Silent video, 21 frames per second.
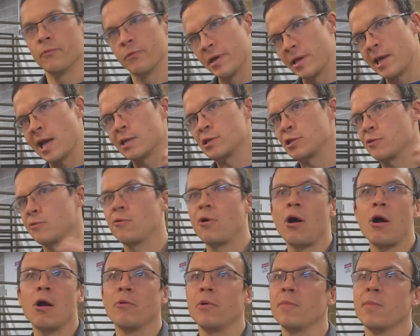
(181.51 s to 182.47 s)
catch it
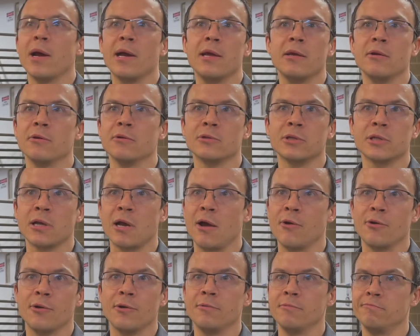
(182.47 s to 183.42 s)
wrong, we might use
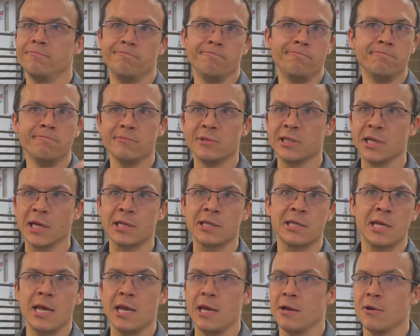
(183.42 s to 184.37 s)

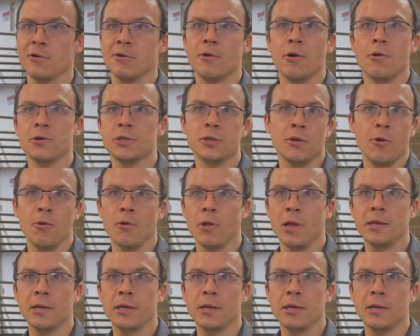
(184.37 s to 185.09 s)
160 or so.